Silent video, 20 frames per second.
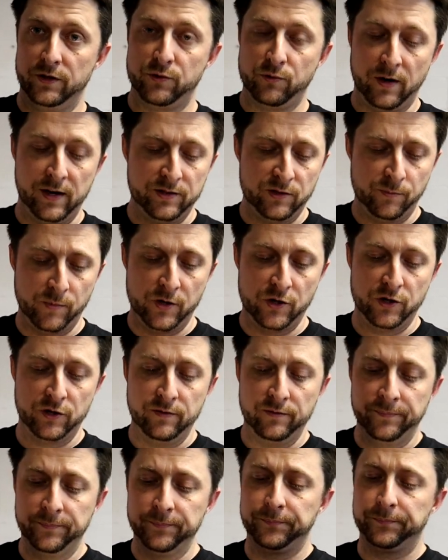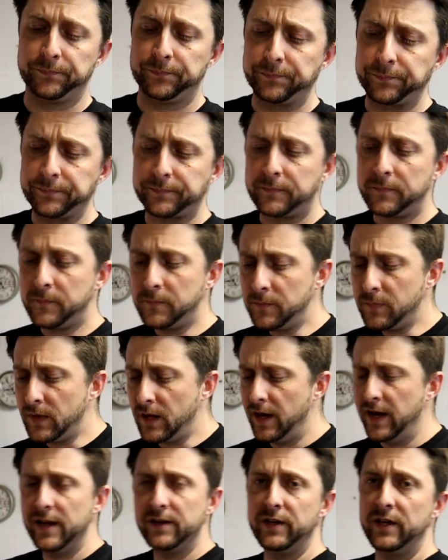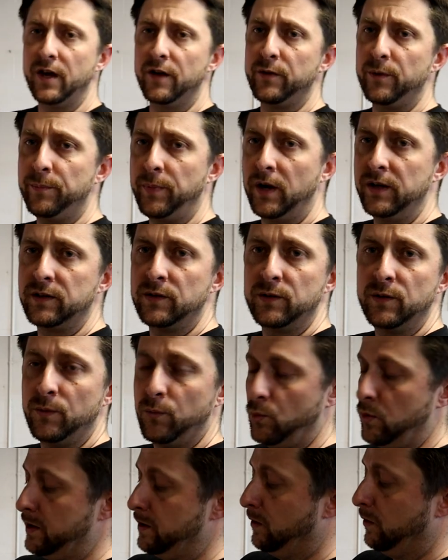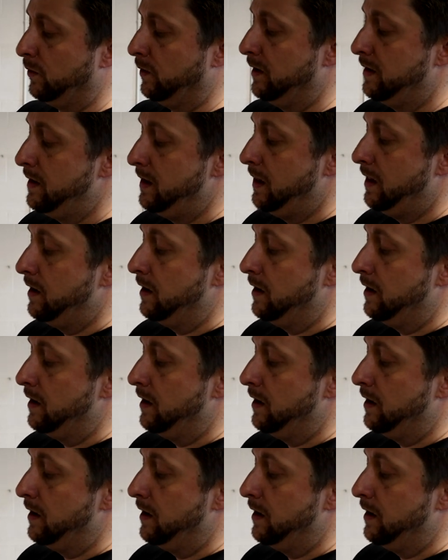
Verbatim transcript: transmission, and the other button will